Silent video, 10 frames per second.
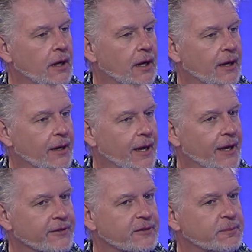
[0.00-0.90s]

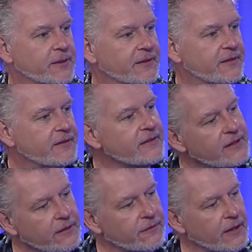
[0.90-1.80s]
a
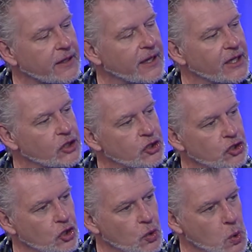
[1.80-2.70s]
specific
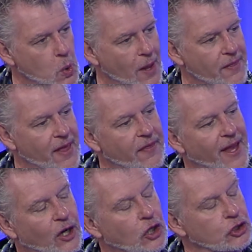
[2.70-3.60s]
issue that
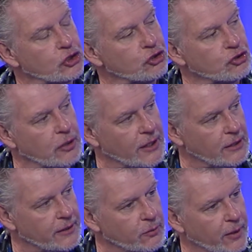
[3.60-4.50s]
they are
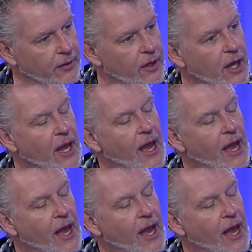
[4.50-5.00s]
struggling with,